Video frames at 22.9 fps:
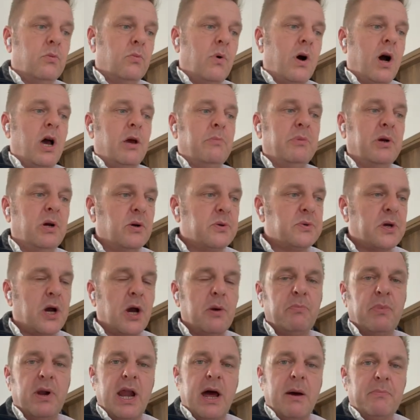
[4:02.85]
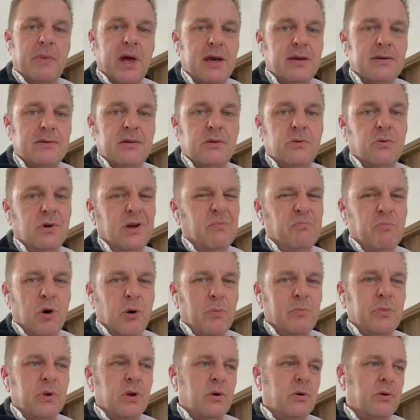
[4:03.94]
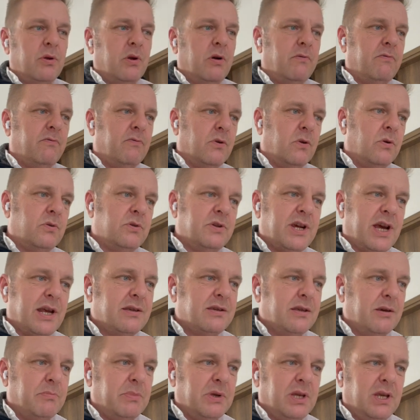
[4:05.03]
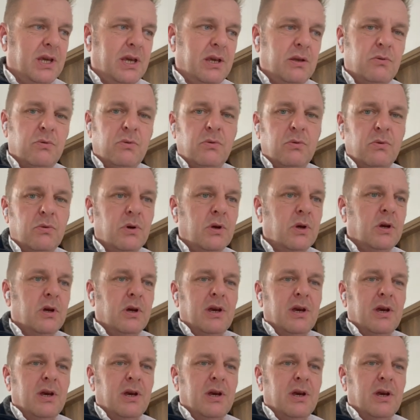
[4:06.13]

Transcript: Why? Because hyperlambda isn't really popular enough for ChatGPT to